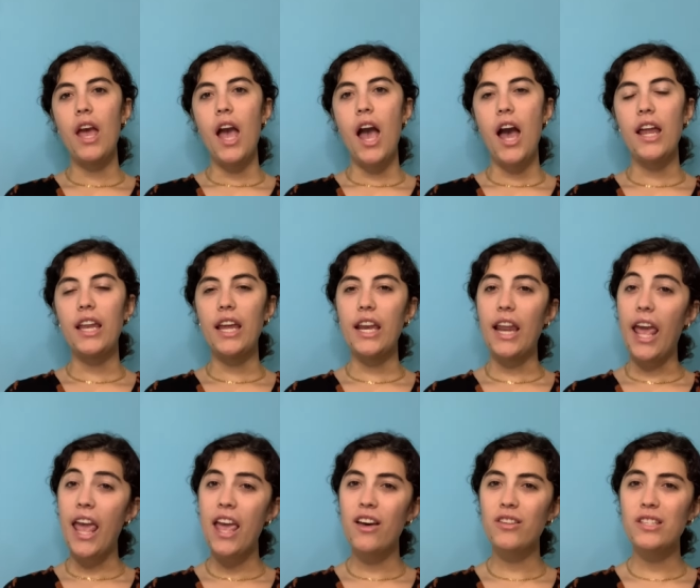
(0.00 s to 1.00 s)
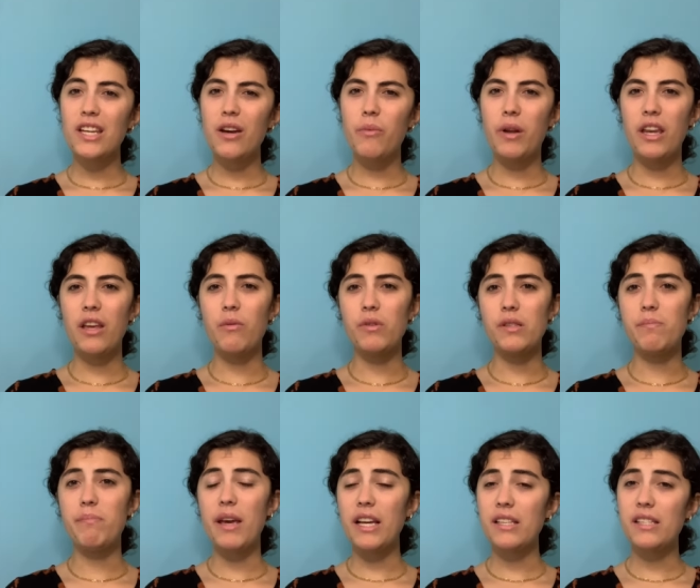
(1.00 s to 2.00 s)
had inhaled it when he was
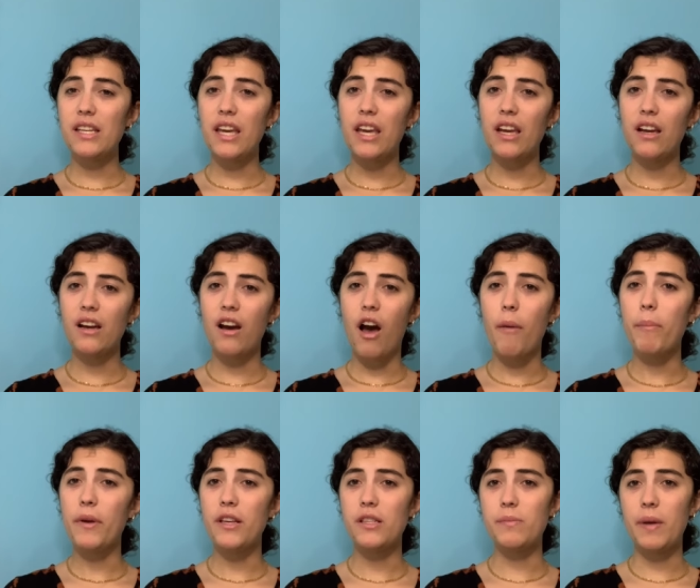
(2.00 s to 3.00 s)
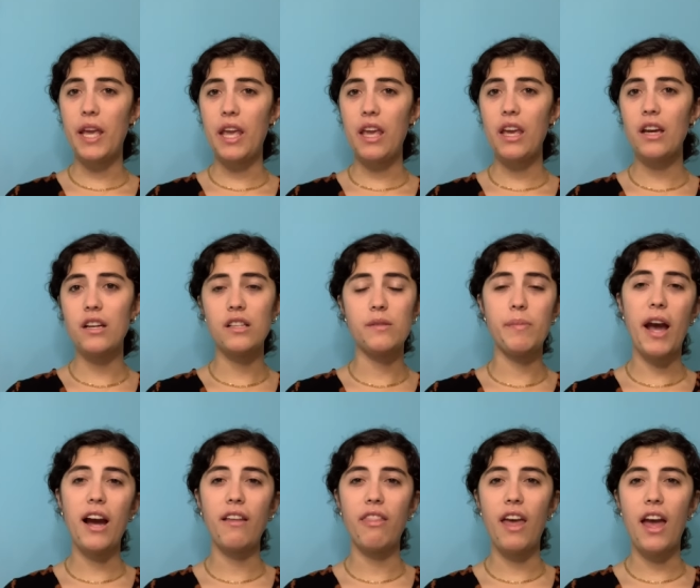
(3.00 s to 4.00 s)
mixing up his paint because
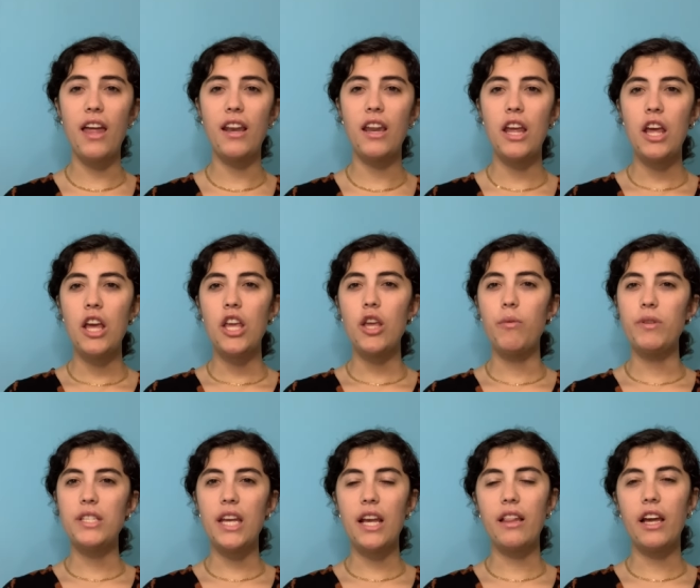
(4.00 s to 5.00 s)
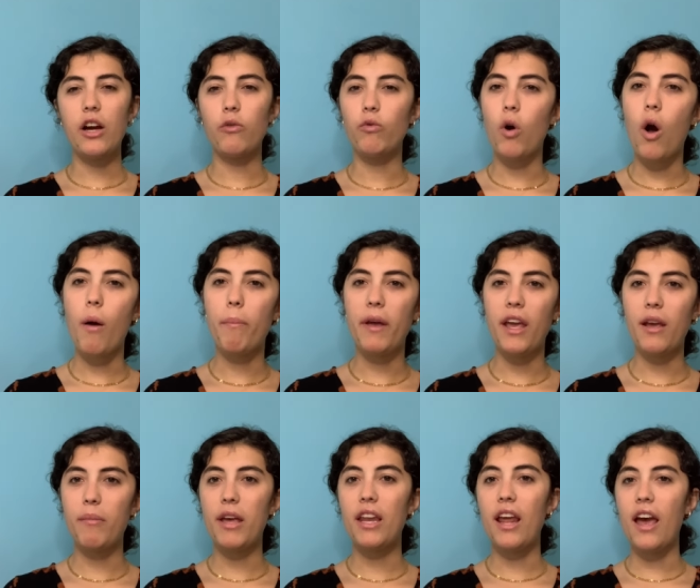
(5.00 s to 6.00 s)
back then you would take like a raw
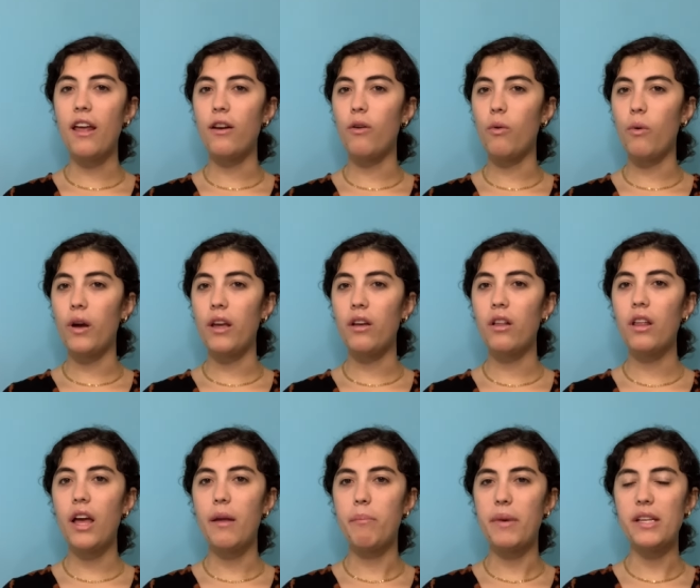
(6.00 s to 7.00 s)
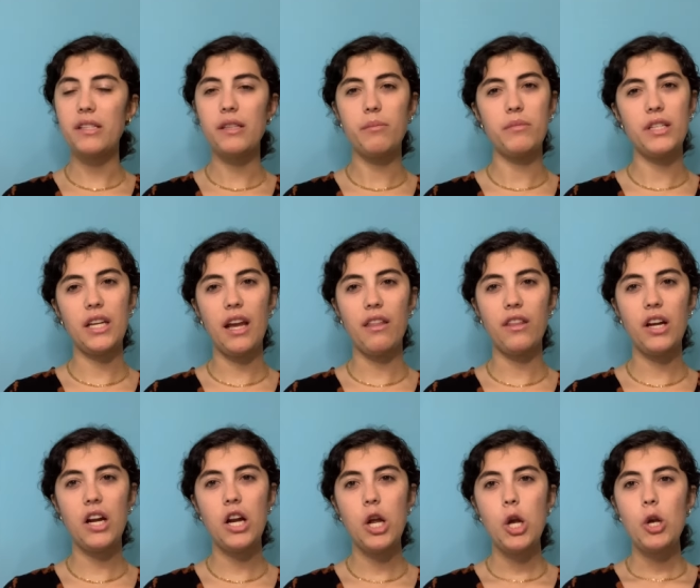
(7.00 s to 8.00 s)
pigment and oil and mix them
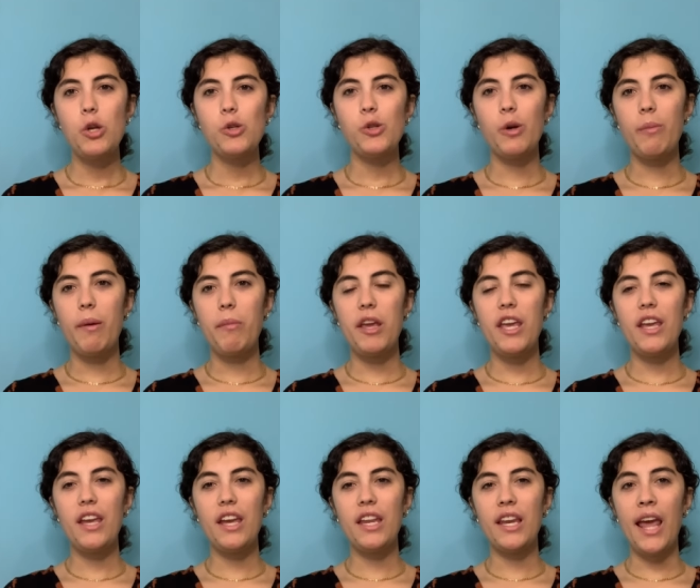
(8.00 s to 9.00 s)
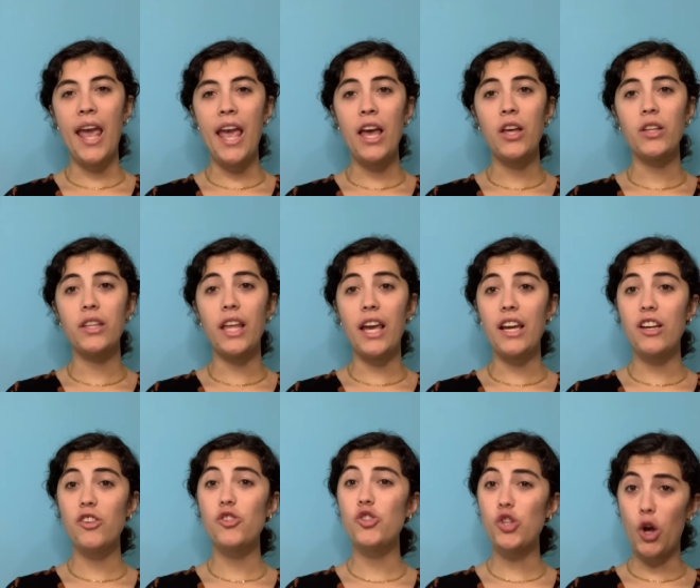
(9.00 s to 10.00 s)
together. So maybe he inhaled like
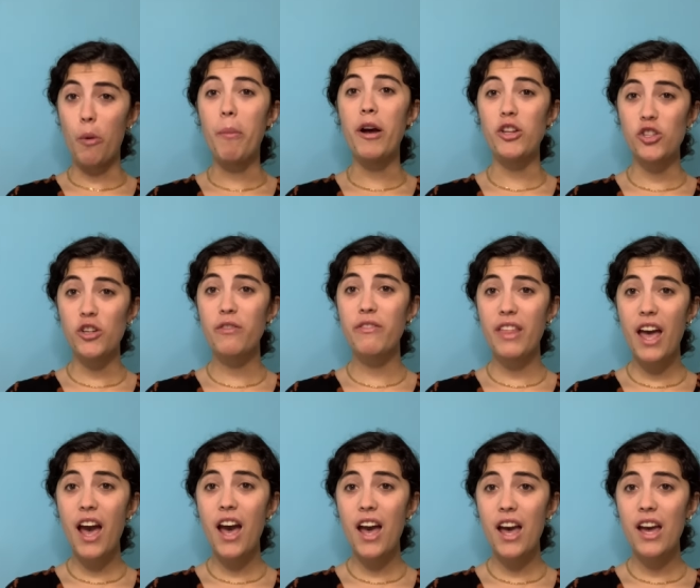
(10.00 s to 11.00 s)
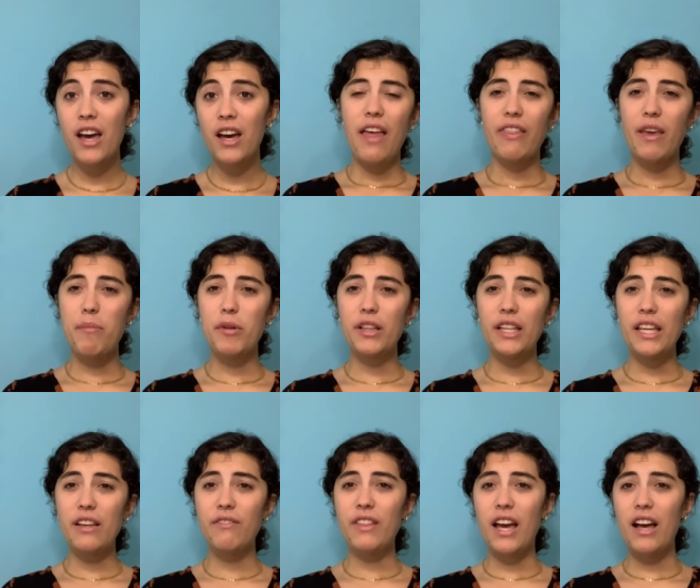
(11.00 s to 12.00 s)
so much of that. They
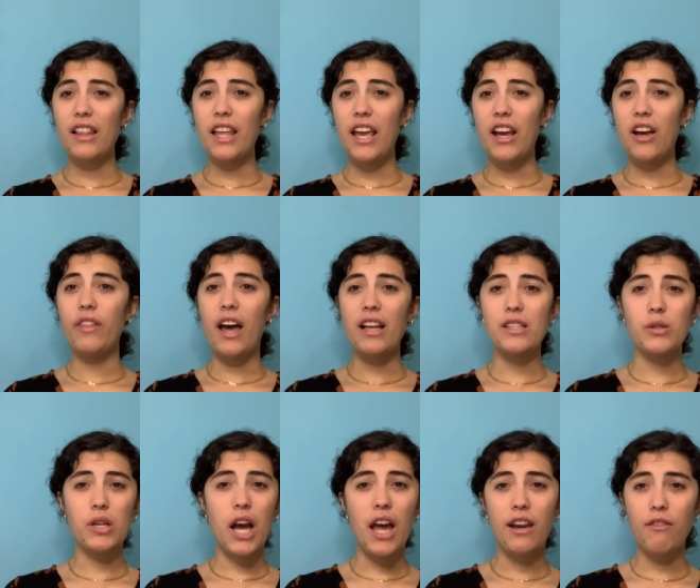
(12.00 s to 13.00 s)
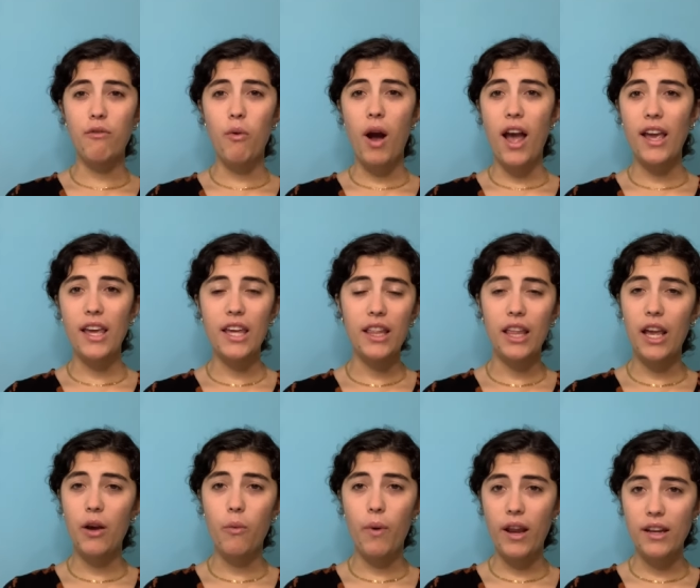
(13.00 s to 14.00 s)
believe that like that's kind of why he
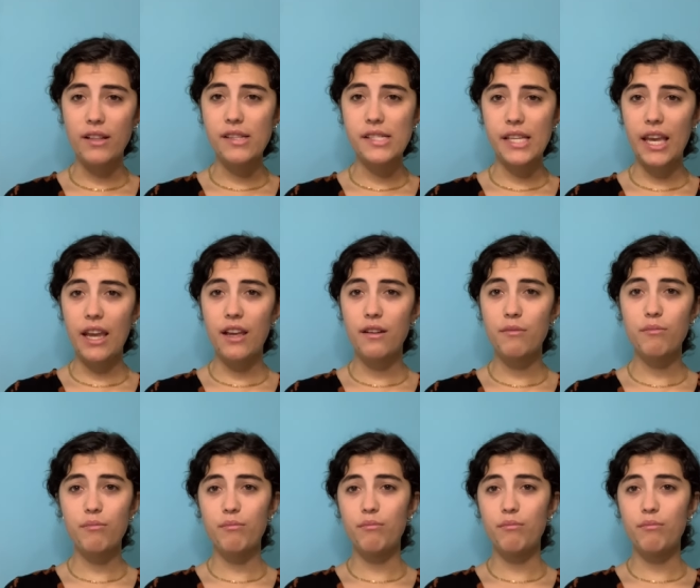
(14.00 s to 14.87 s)
like went insane